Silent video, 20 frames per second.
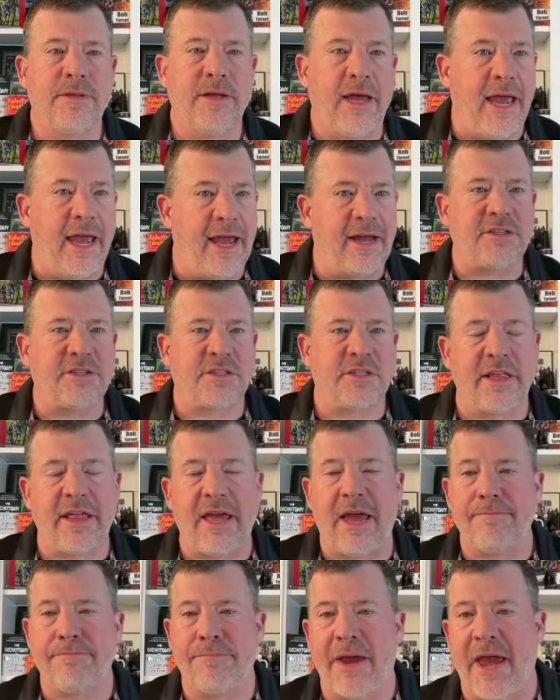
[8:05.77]
adds to
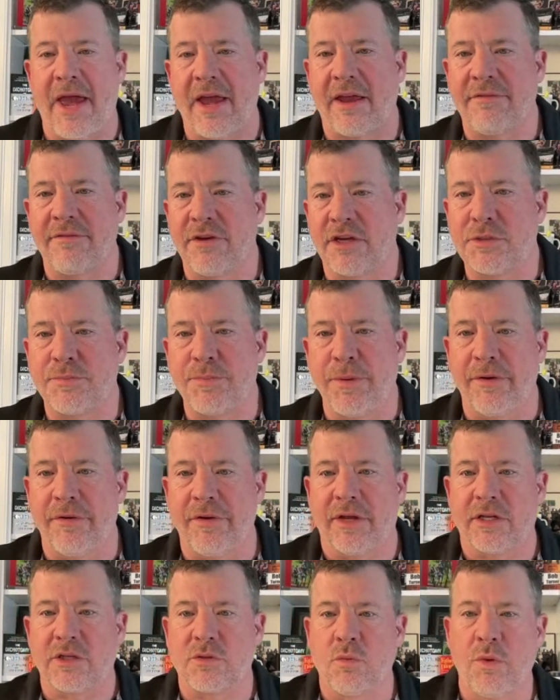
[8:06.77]
that bank of
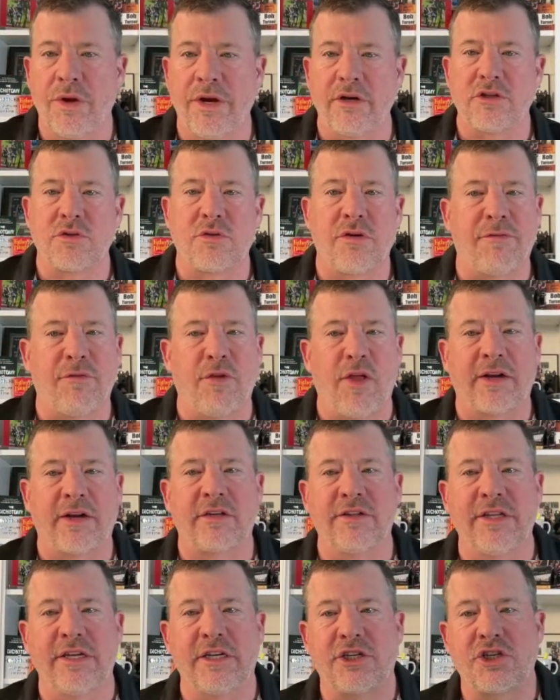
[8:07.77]
experience. Winners reflect
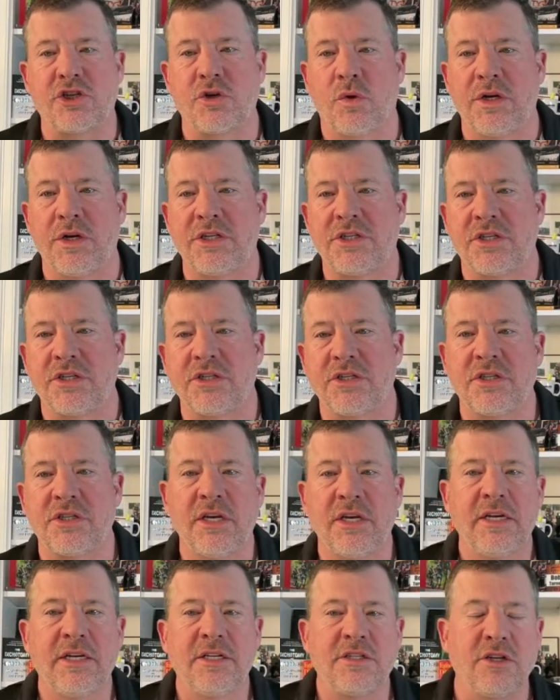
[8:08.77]
on their choices
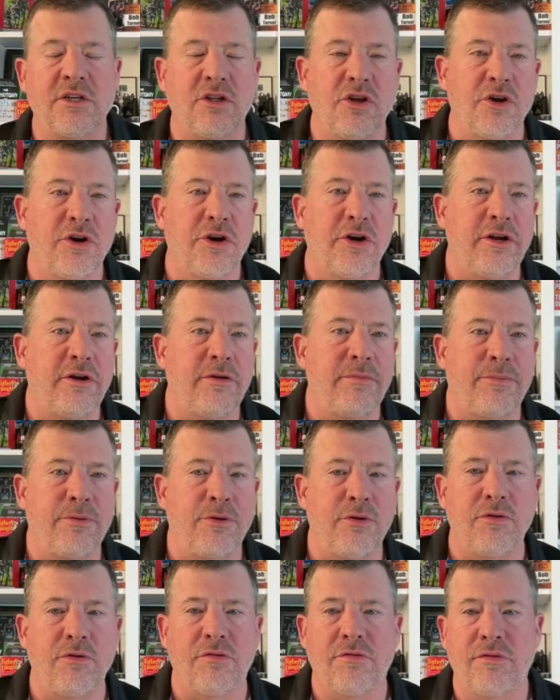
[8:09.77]
to learn and
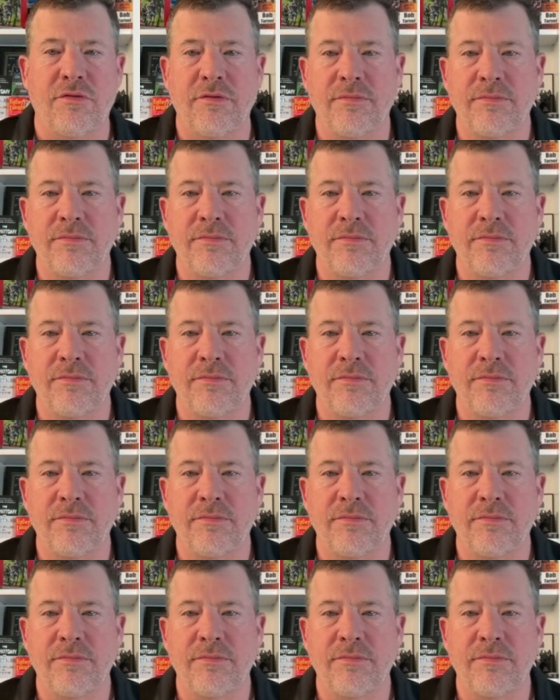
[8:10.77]
improve,